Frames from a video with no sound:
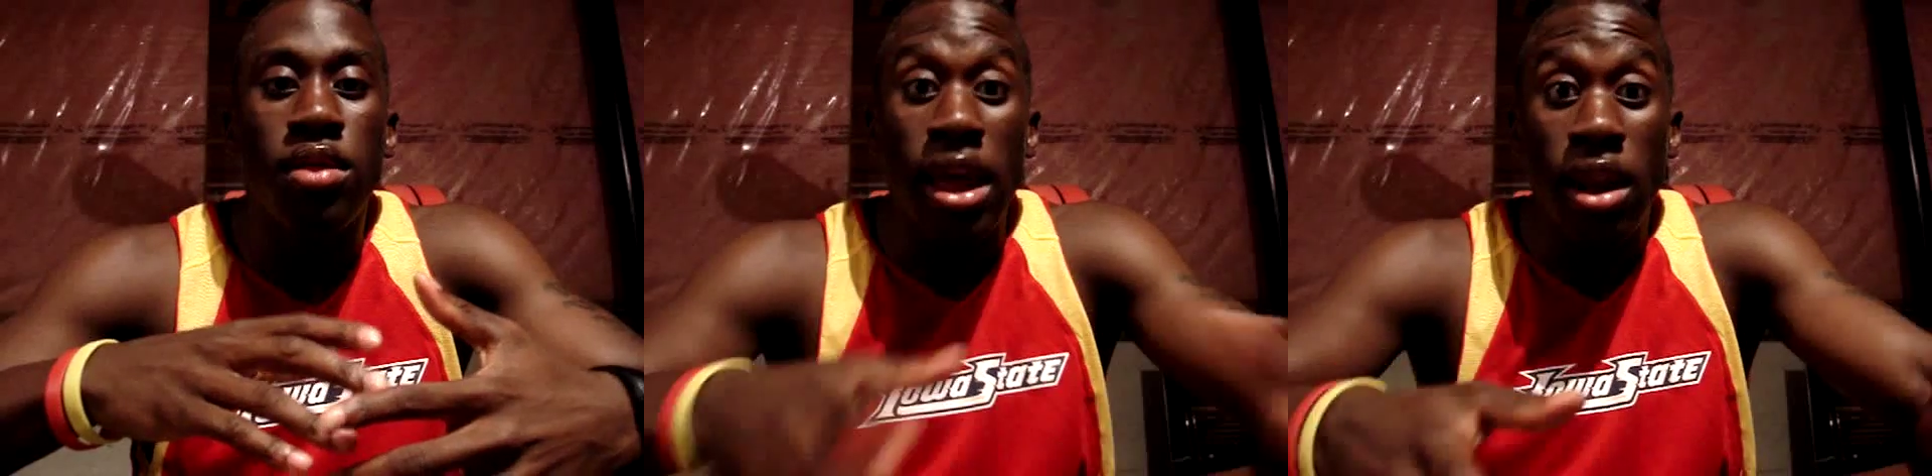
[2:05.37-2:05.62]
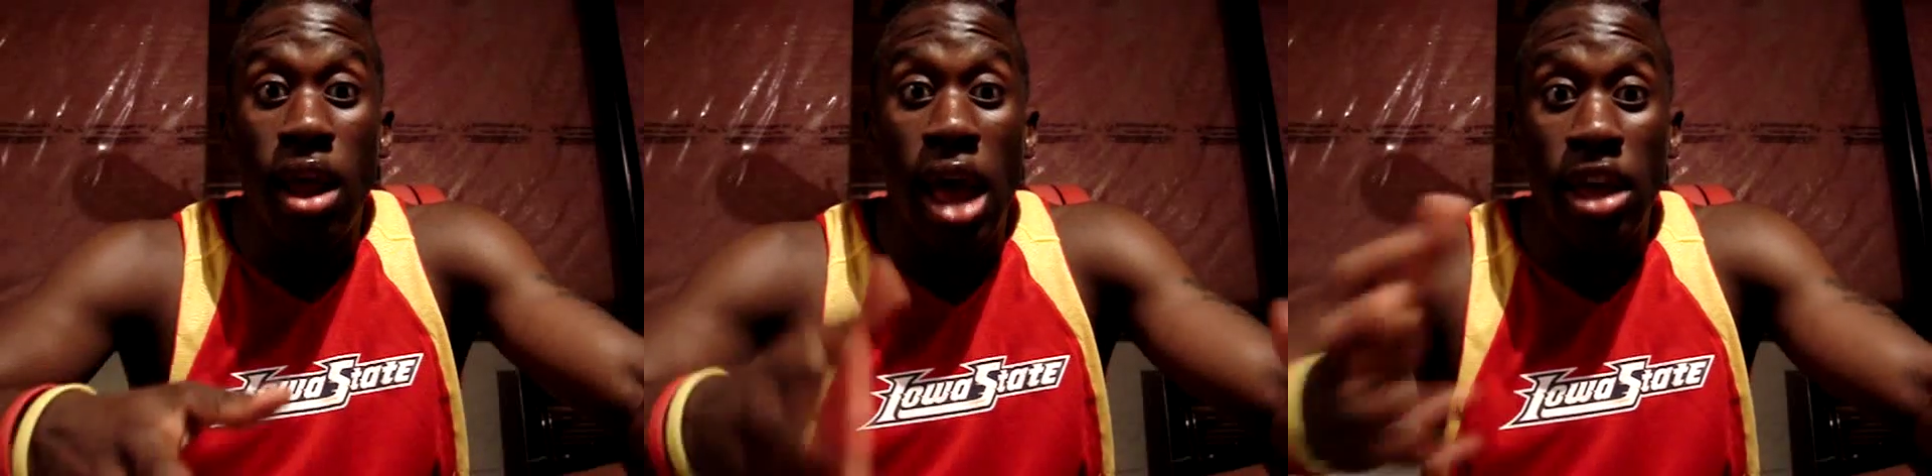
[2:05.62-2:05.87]

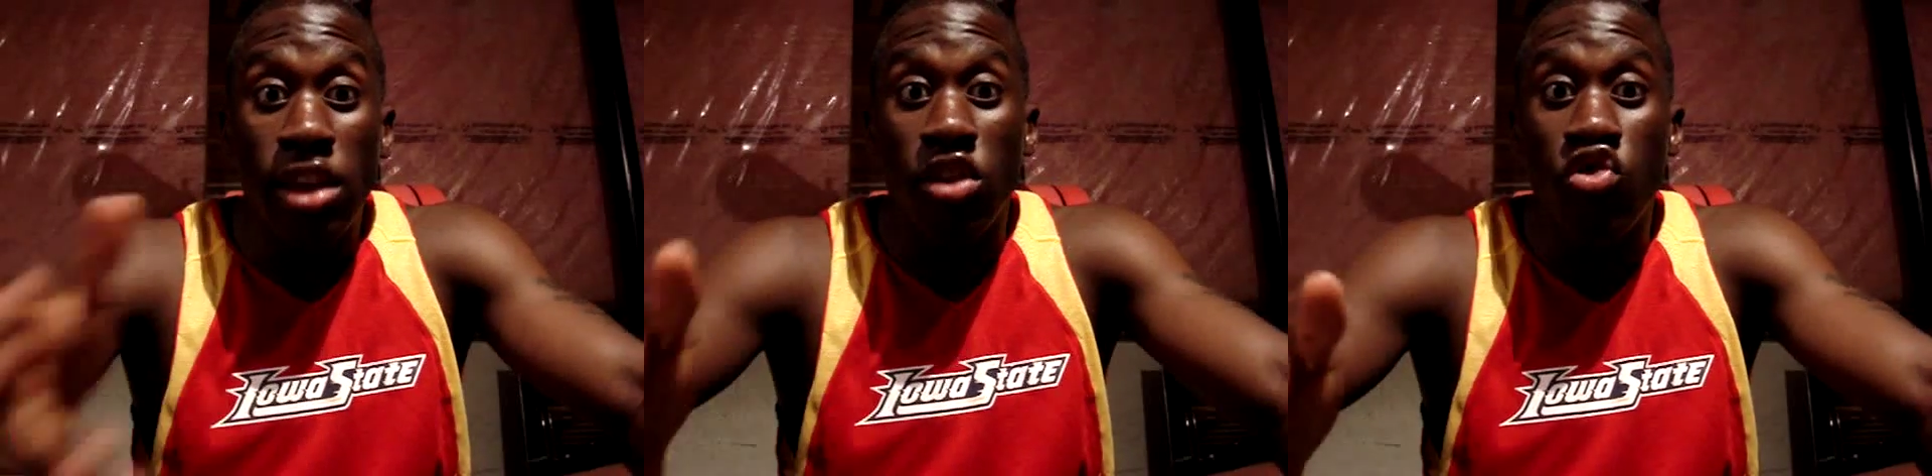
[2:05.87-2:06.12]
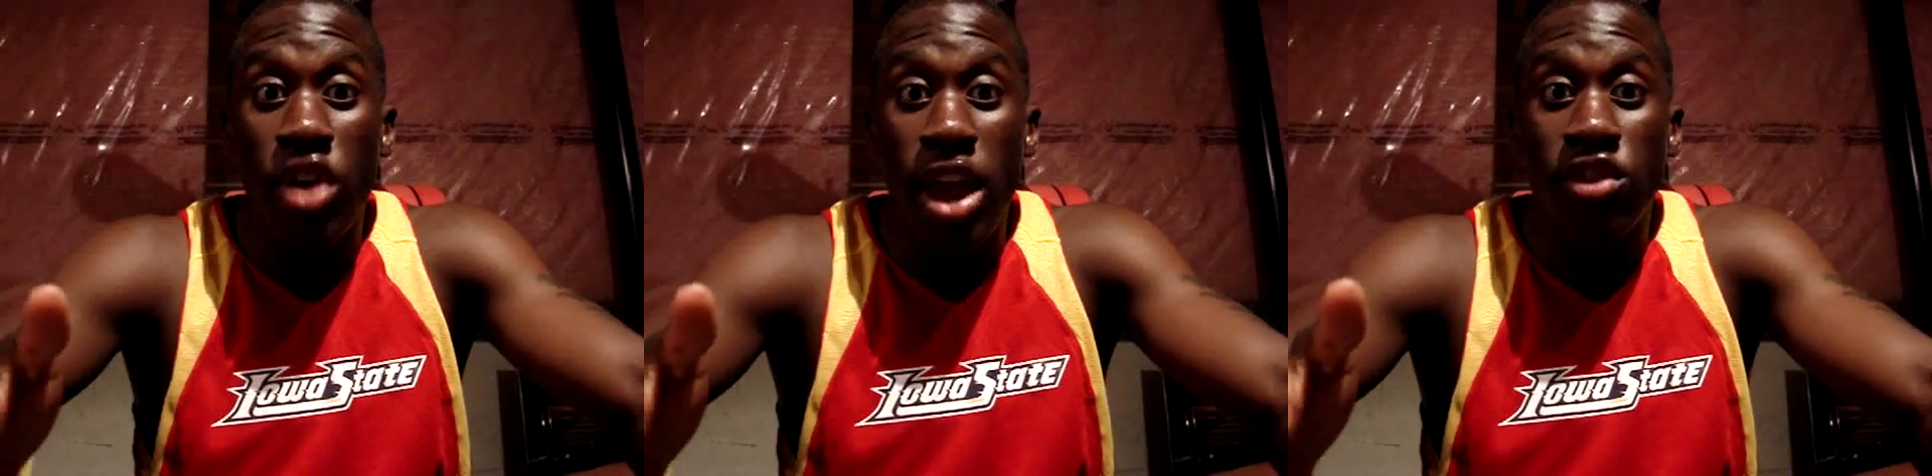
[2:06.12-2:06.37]
Then I like
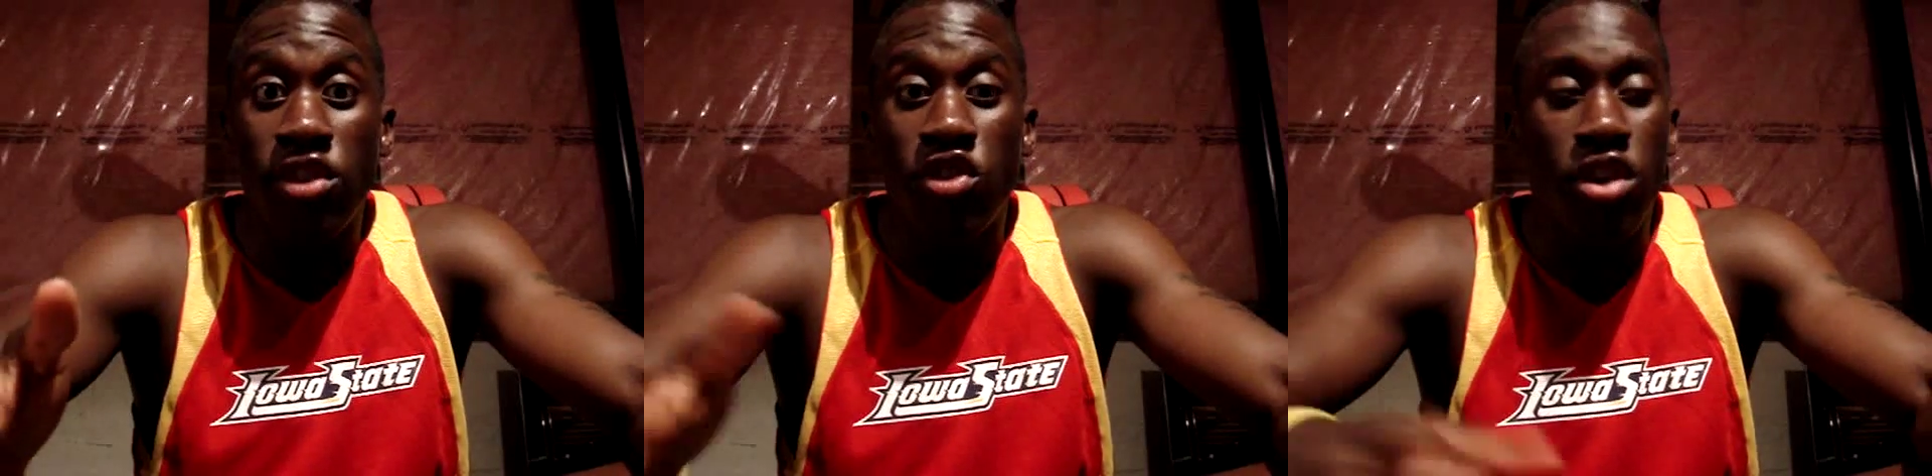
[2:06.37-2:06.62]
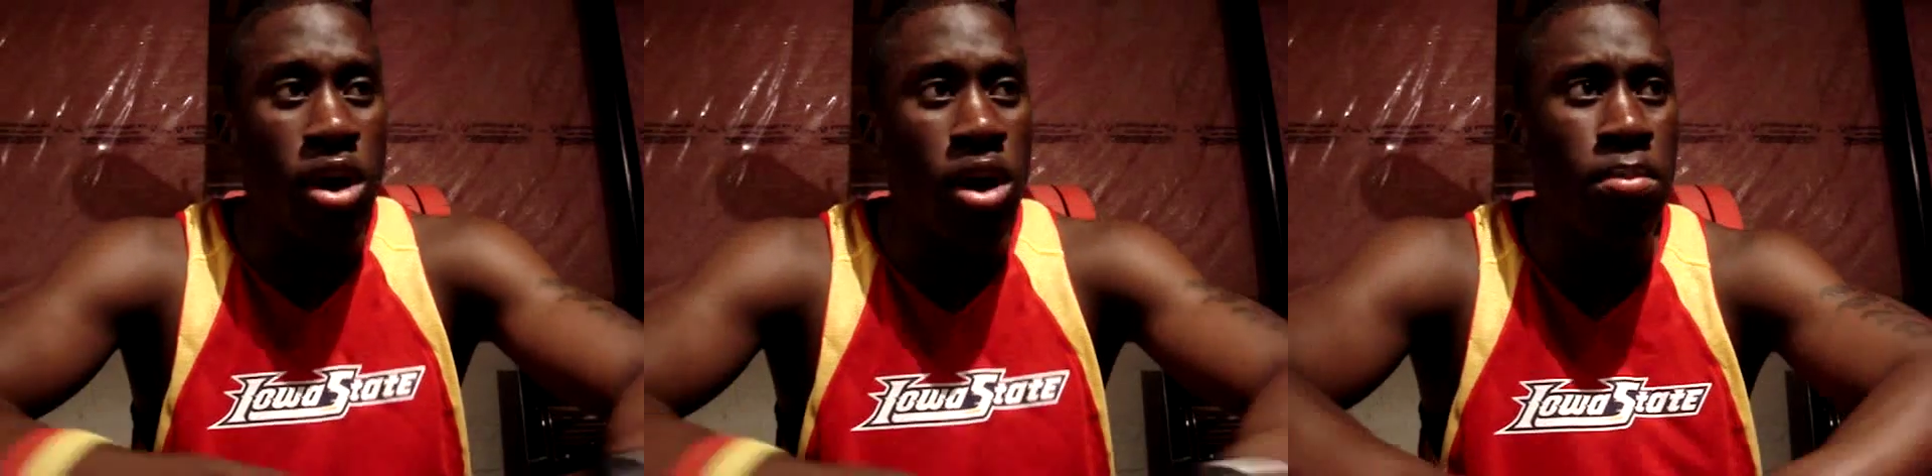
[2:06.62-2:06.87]
to
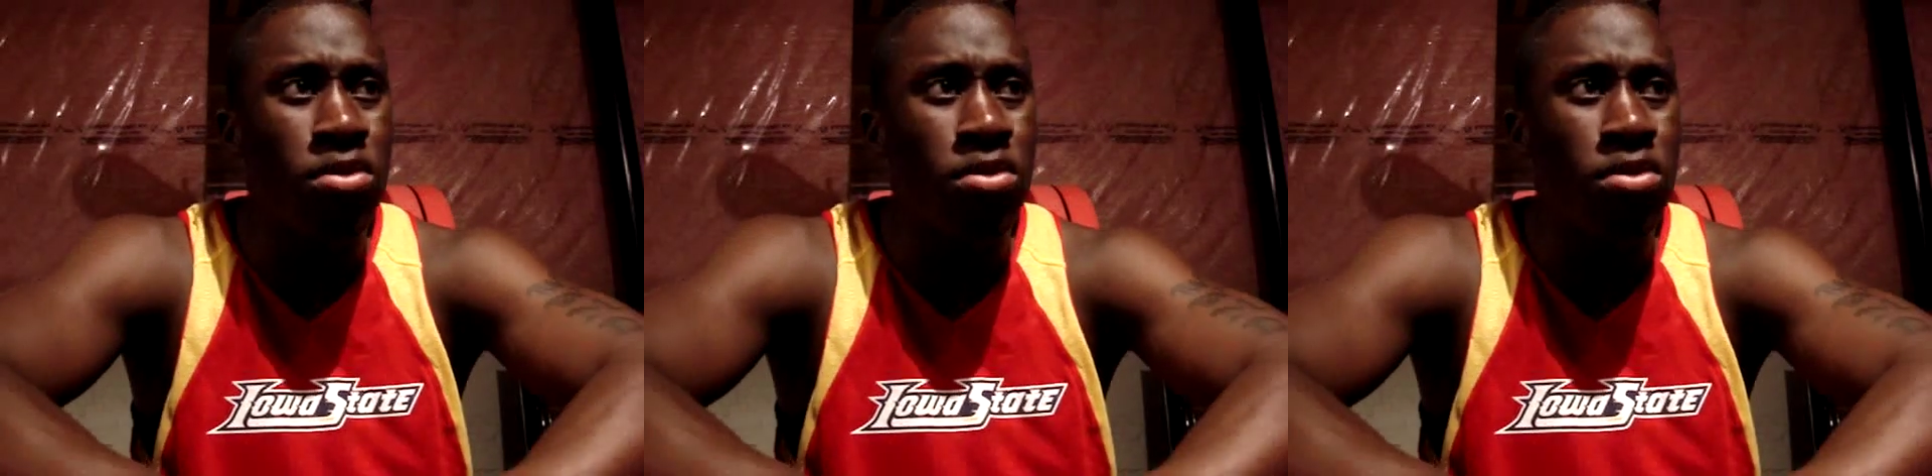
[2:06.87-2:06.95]
stretch.